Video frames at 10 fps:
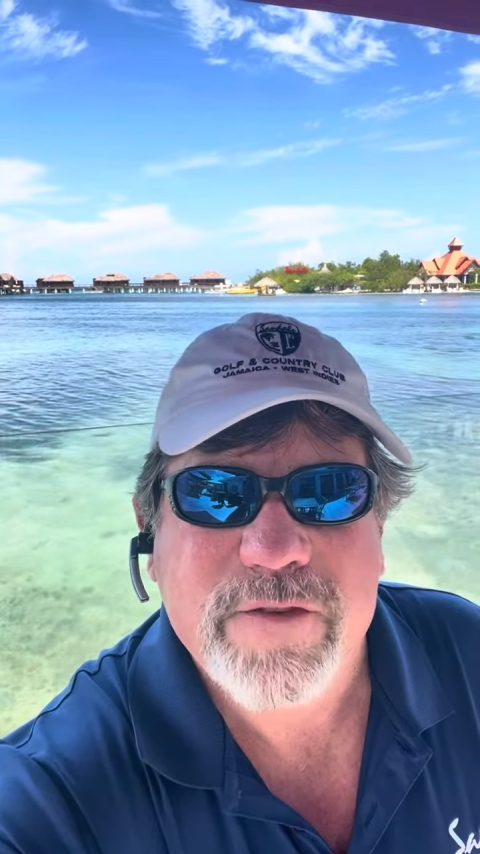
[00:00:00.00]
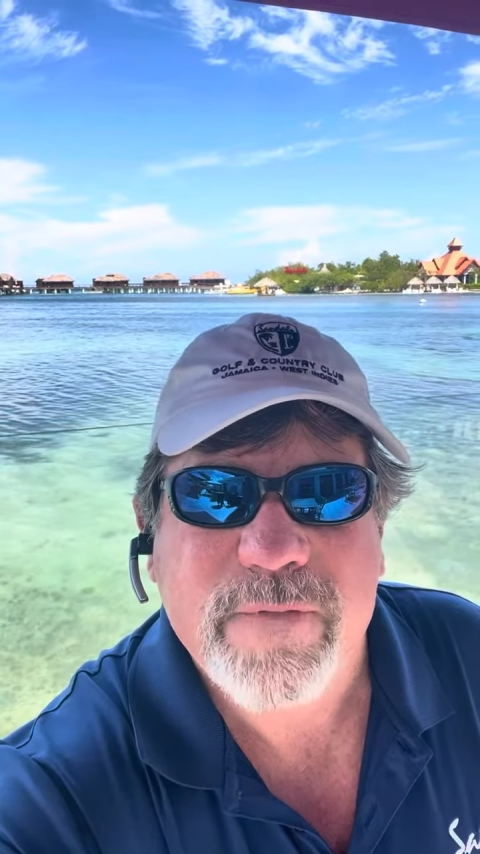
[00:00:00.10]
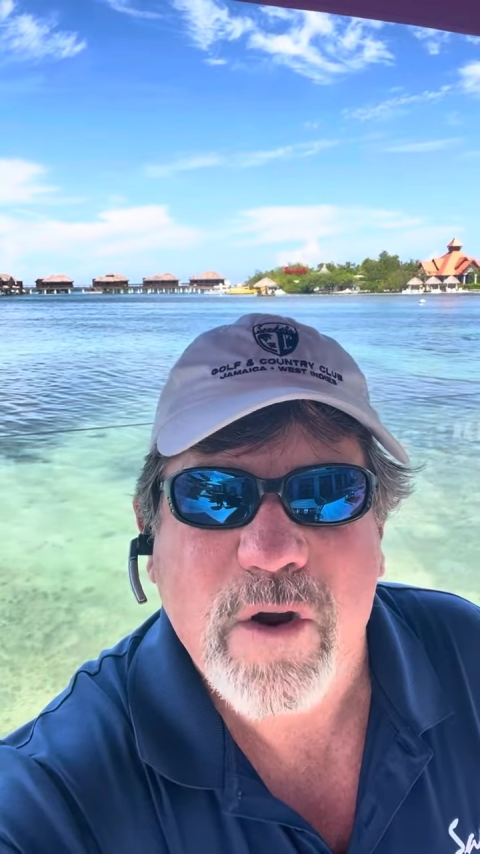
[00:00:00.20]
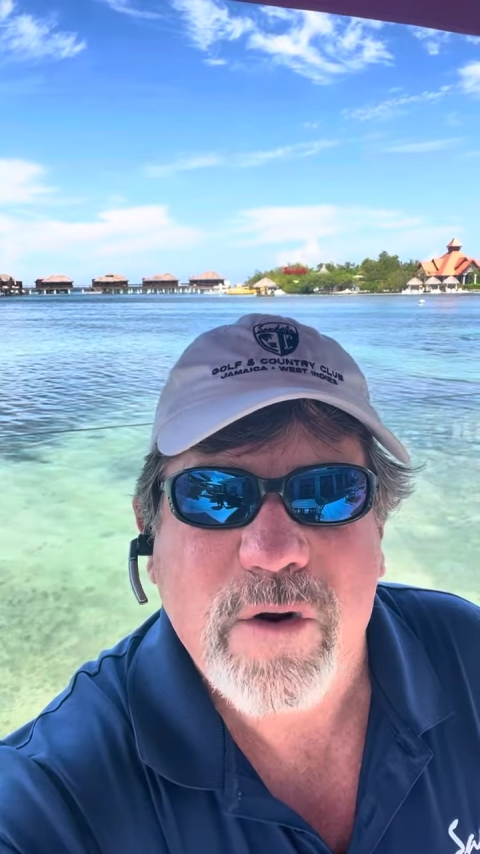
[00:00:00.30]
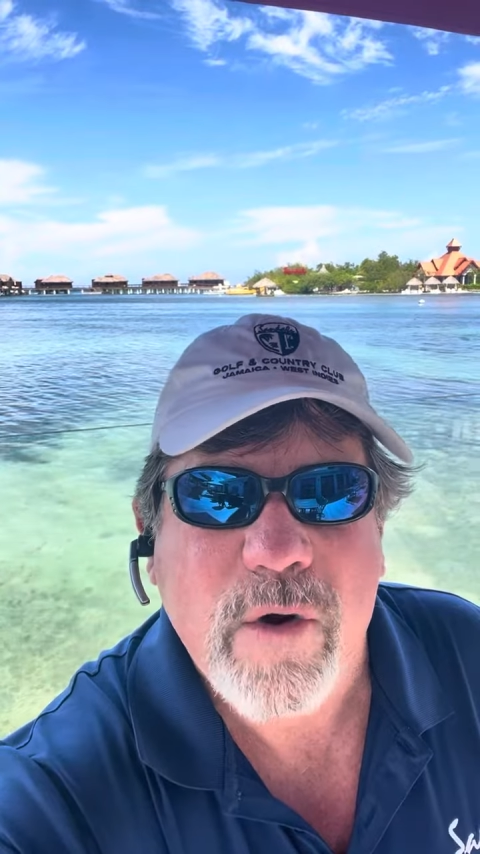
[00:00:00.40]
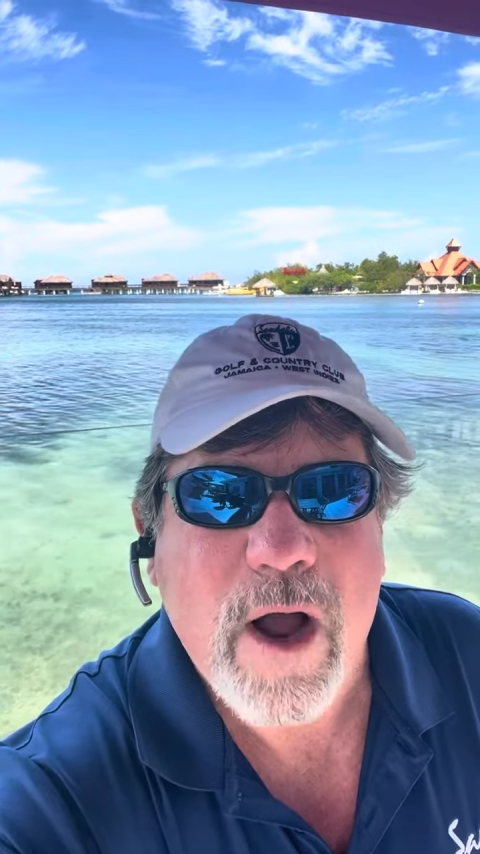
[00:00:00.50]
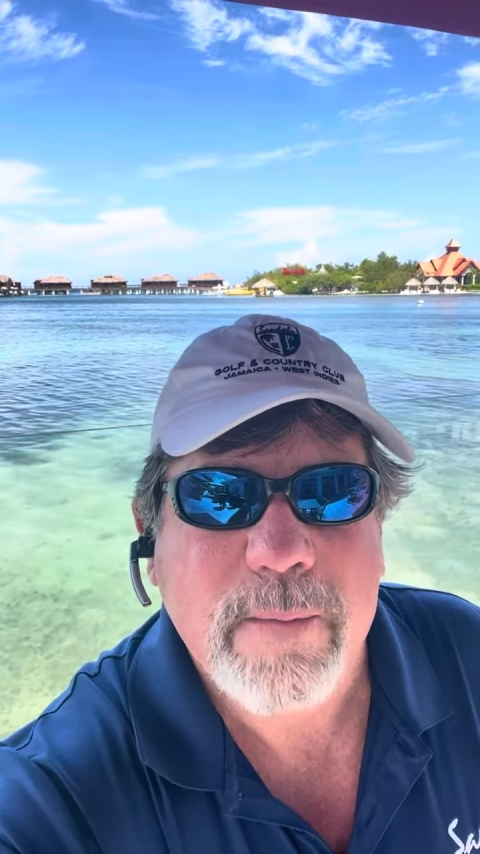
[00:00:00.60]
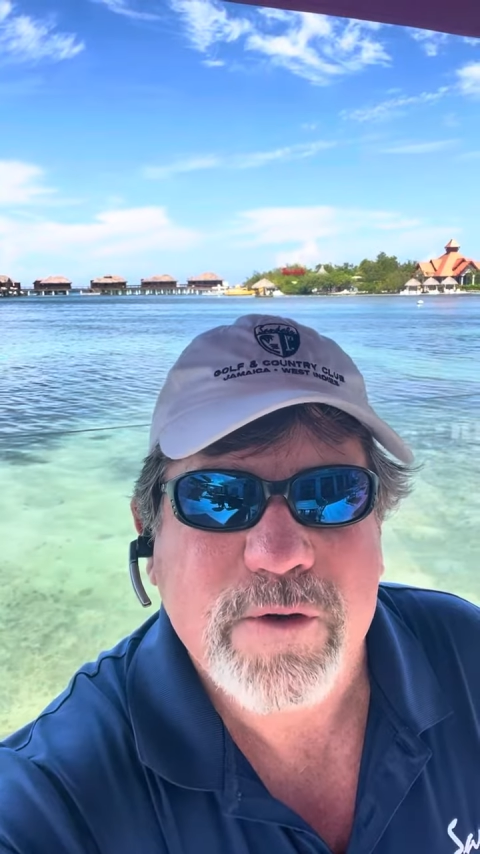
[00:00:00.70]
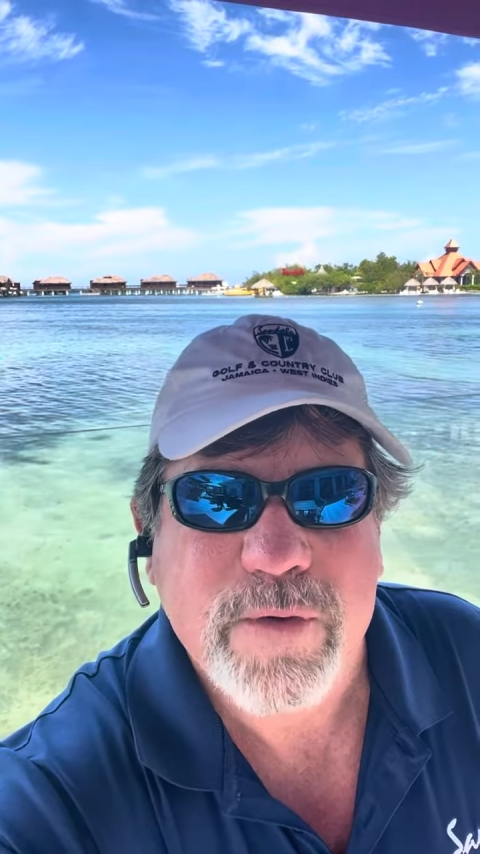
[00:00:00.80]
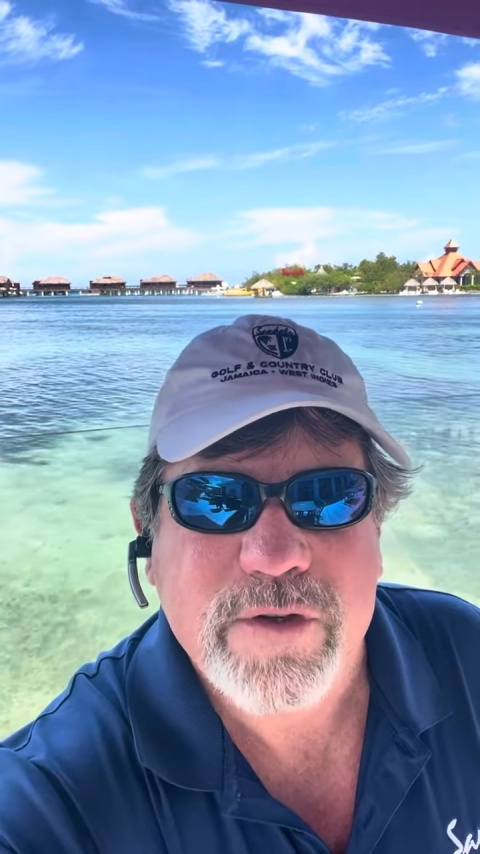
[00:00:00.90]
photo
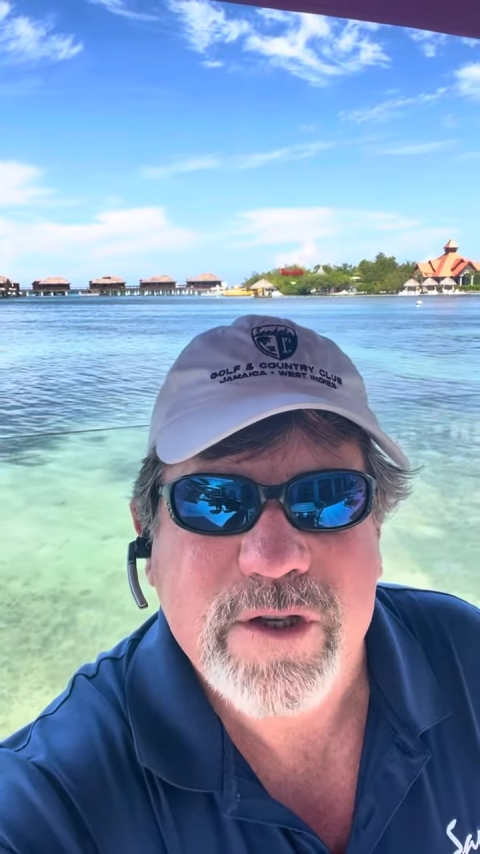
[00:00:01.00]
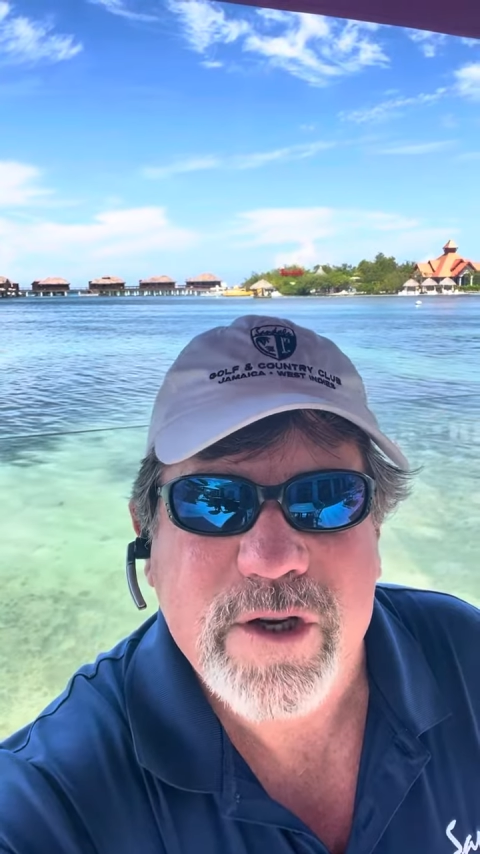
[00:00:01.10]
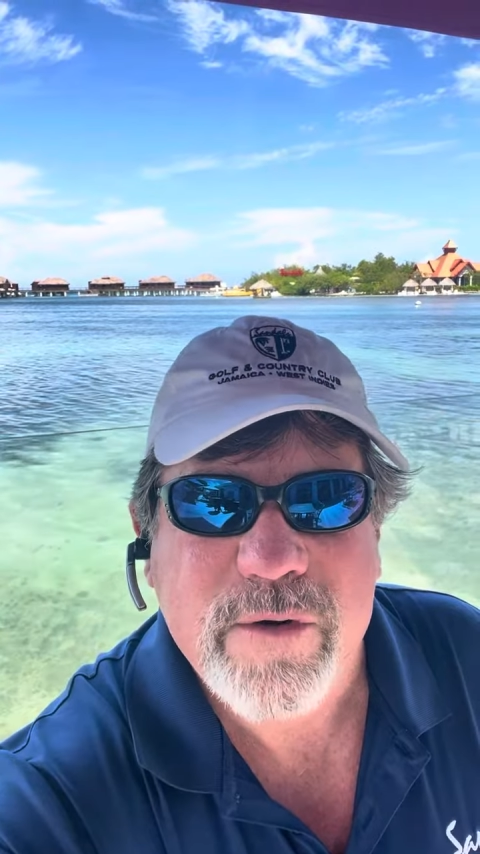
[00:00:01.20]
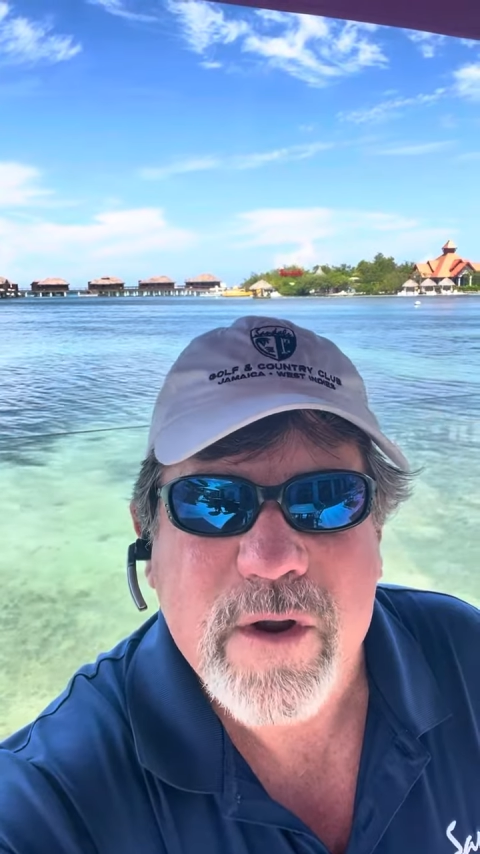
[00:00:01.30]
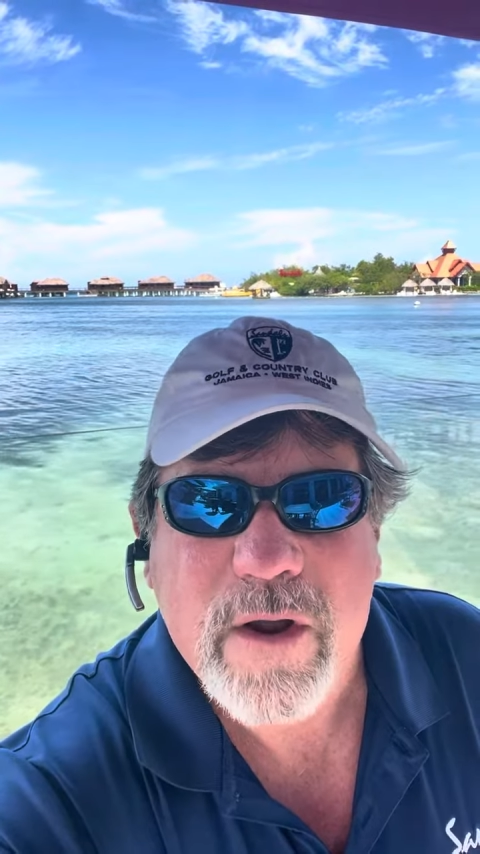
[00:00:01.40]
ops for two,